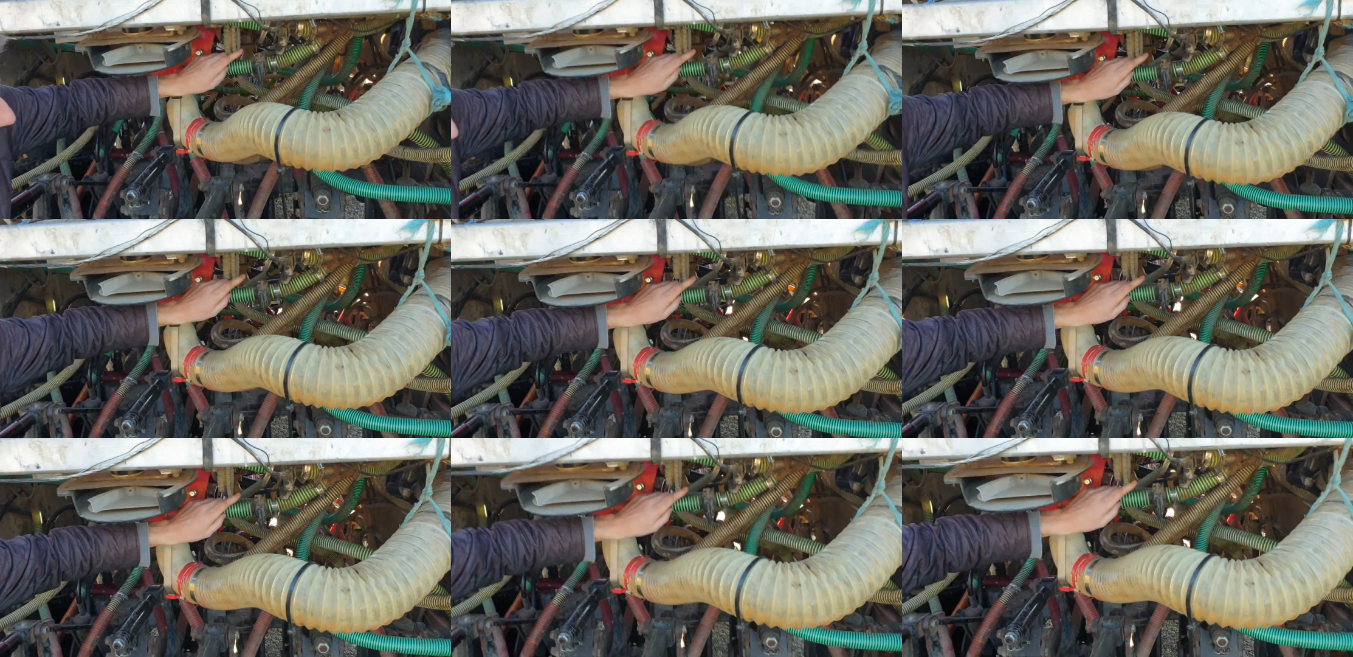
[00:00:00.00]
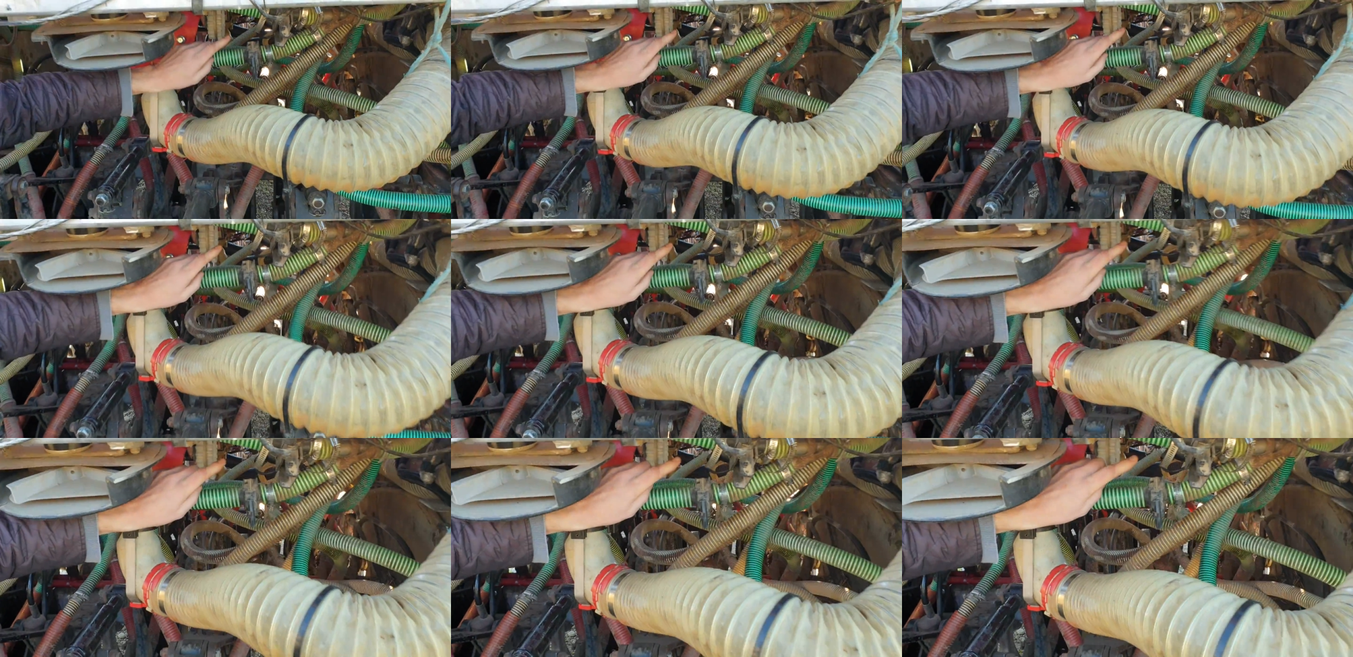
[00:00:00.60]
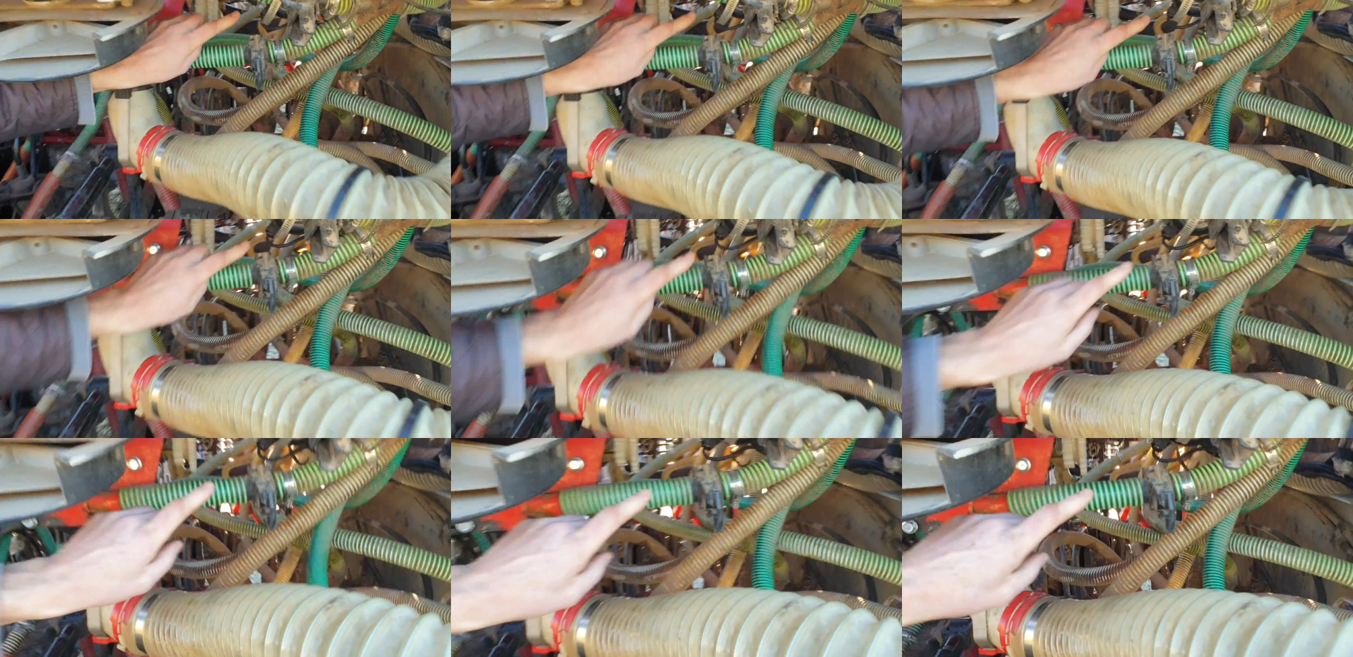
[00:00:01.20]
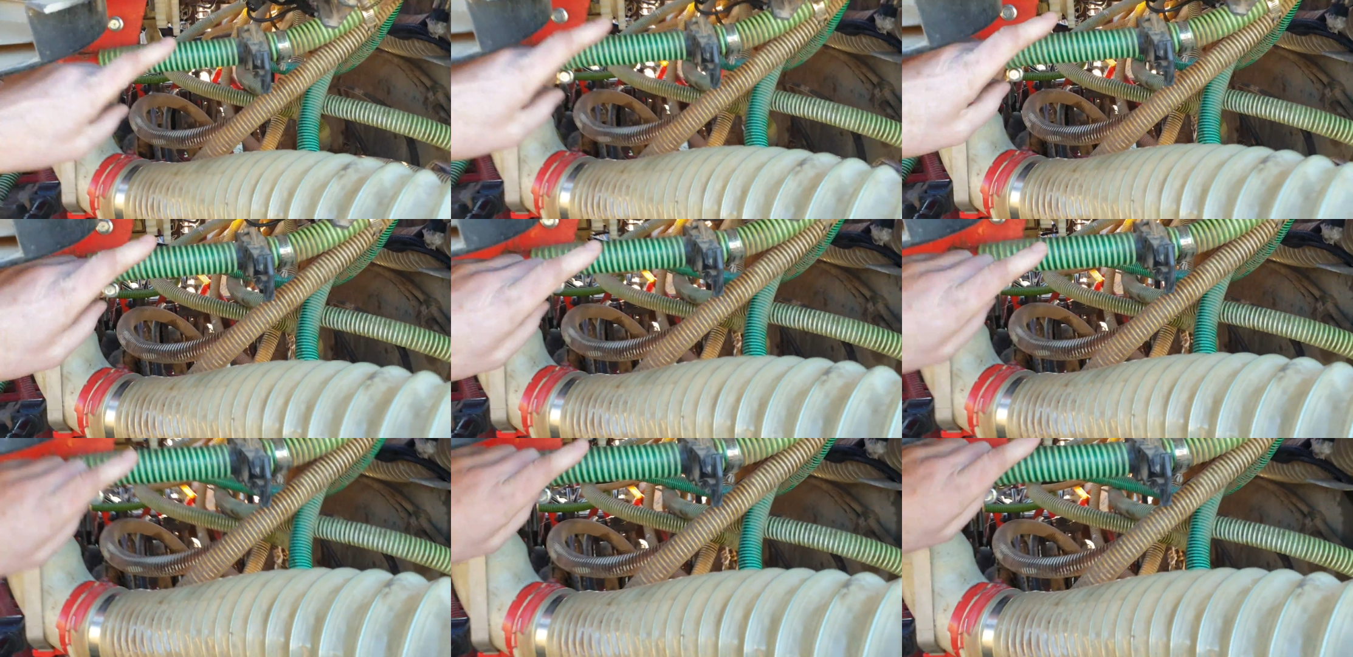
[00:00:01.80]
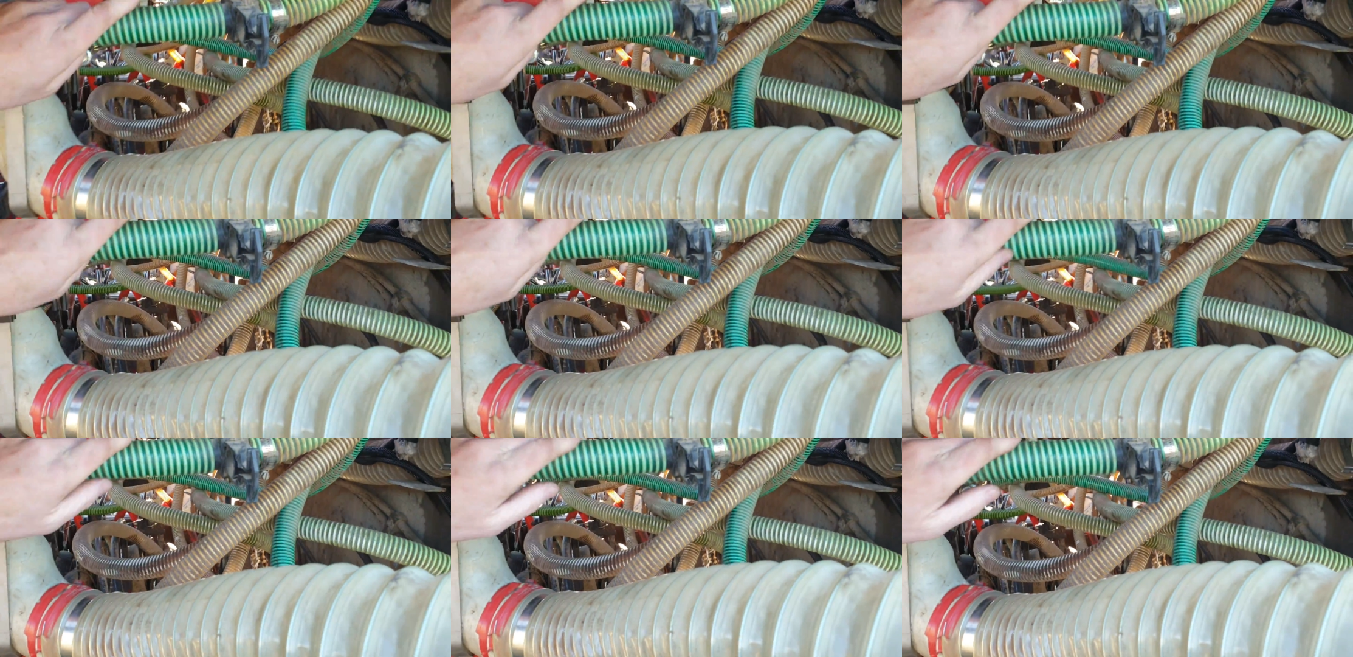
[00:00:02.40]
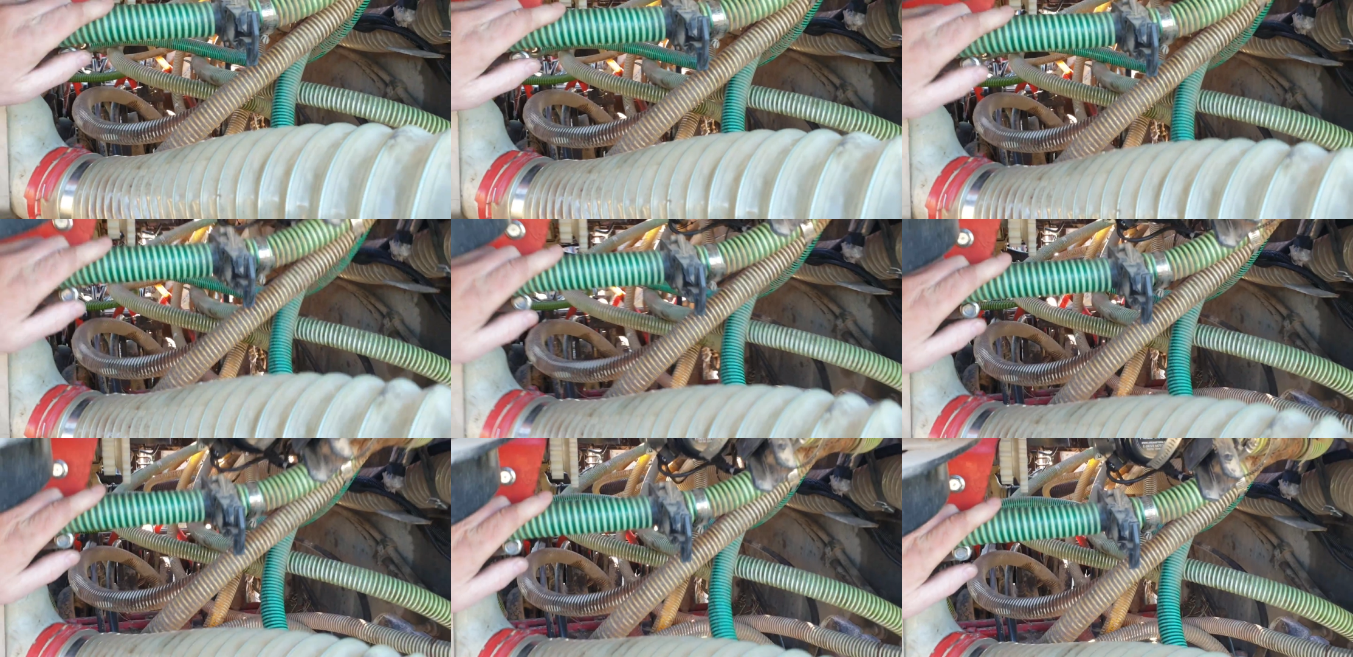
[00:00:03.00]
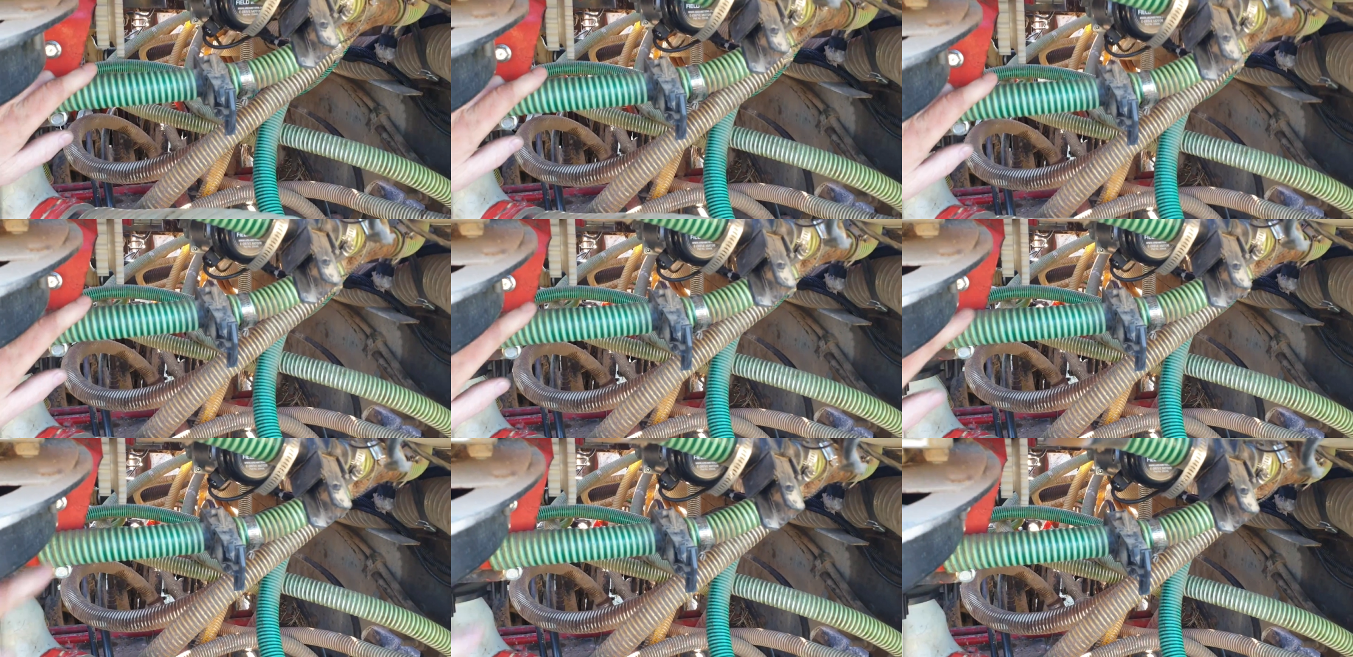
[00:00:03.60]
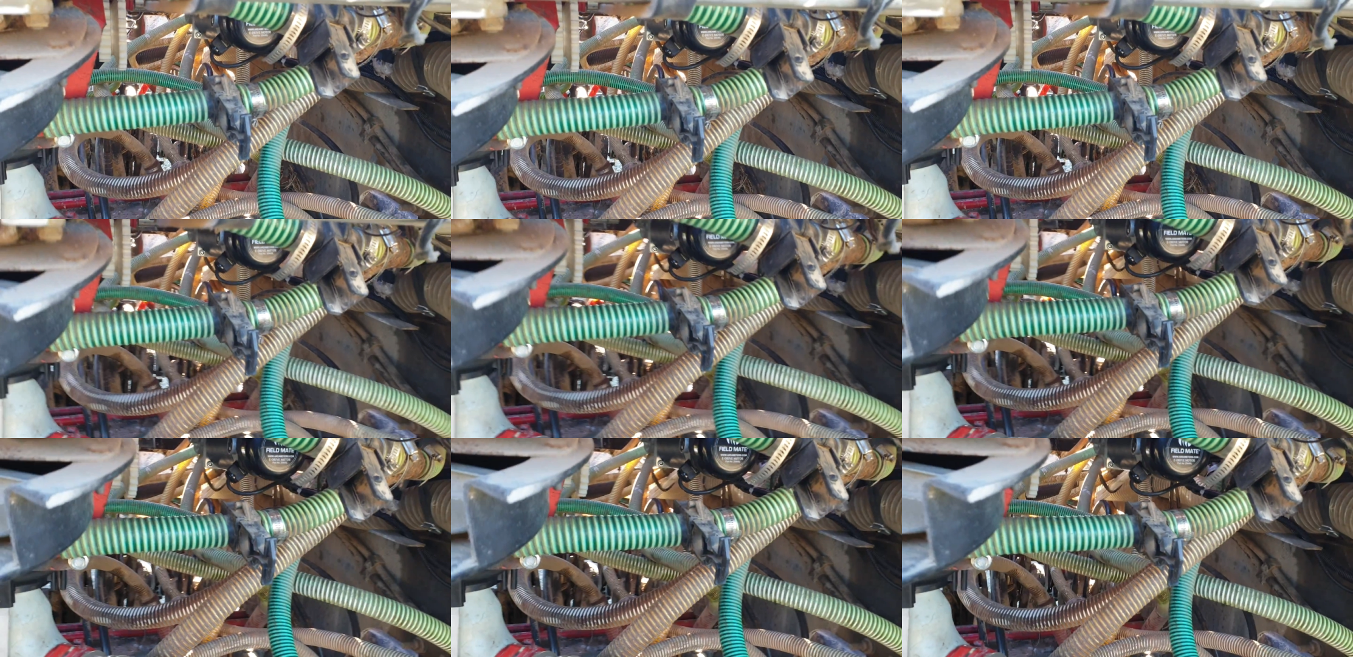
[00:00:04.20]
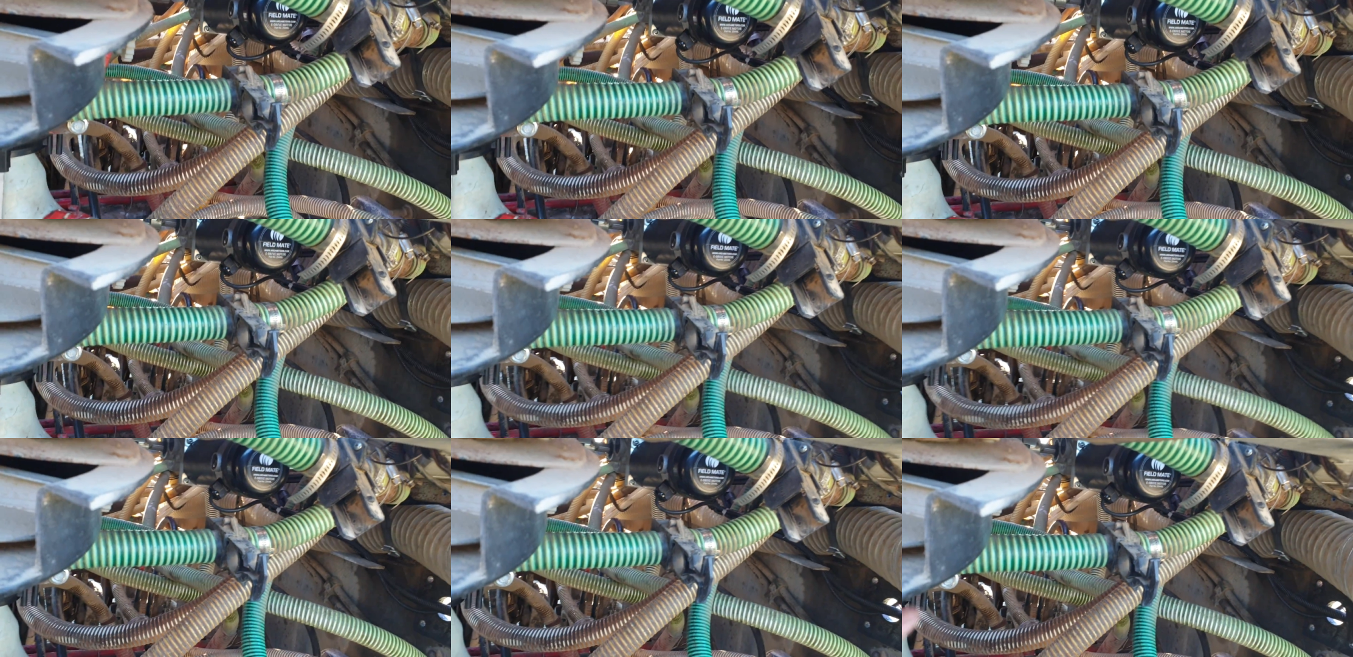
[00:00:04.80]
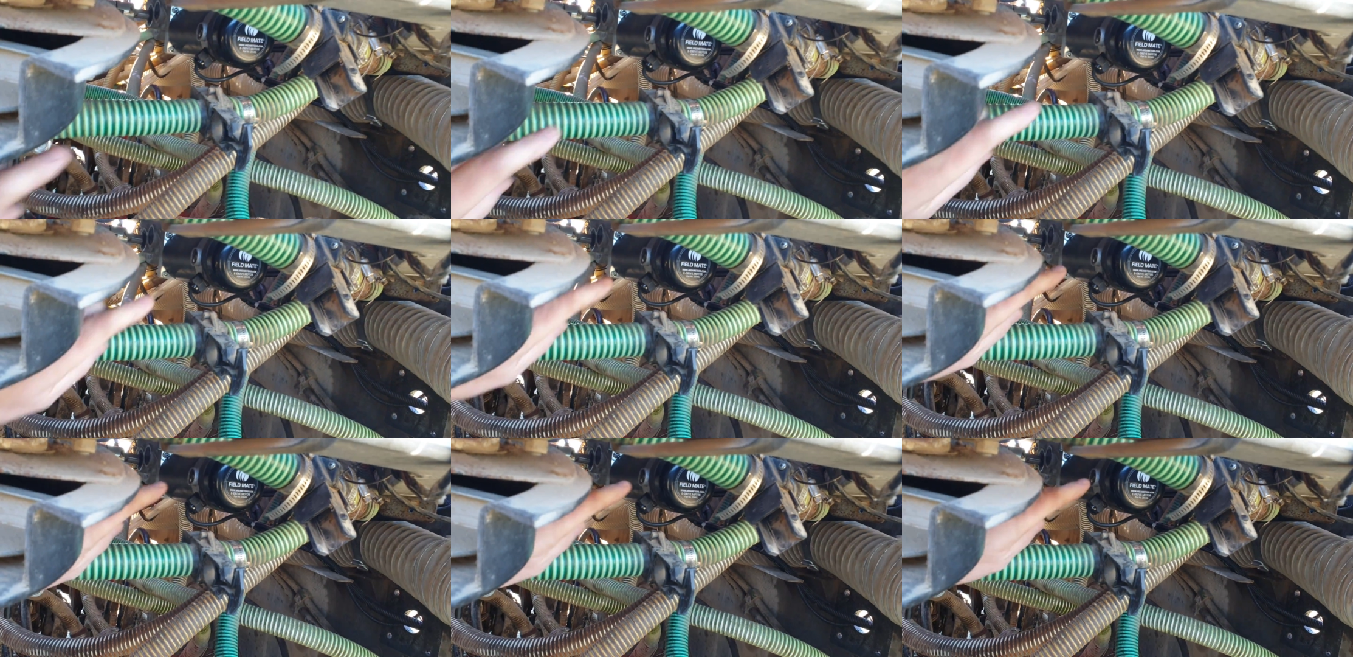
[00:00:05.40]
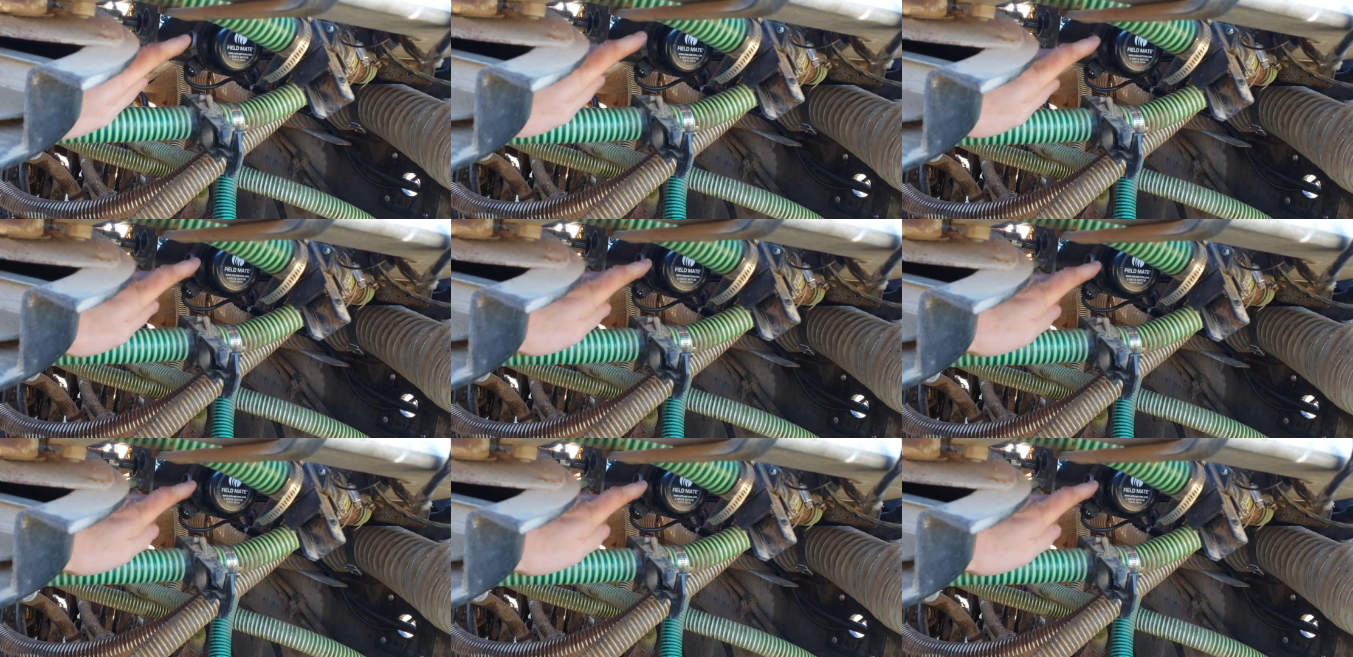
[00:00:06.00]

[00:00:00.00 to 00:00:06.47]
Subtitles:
Nobody's mouth can be seen.